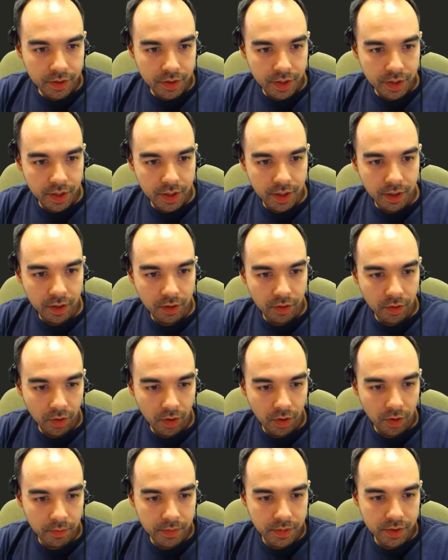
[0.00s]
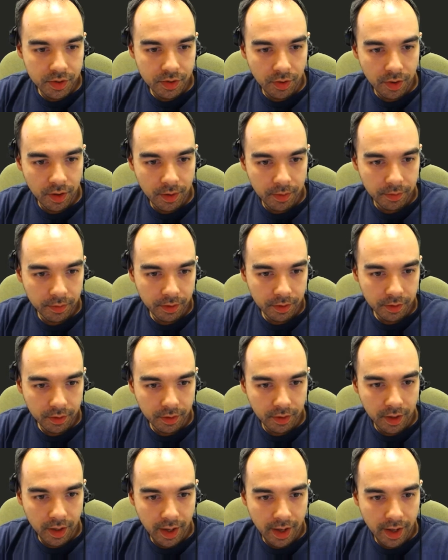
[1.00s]
G Chrome script
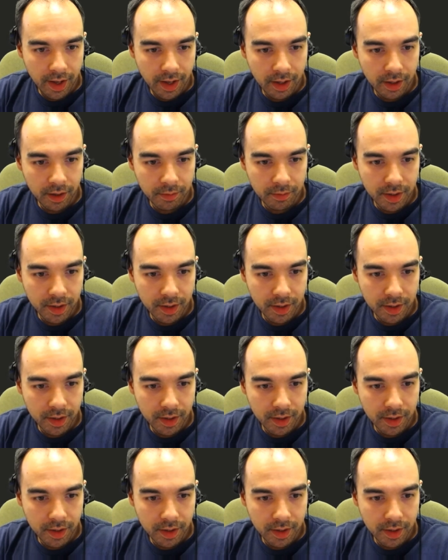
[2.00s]
add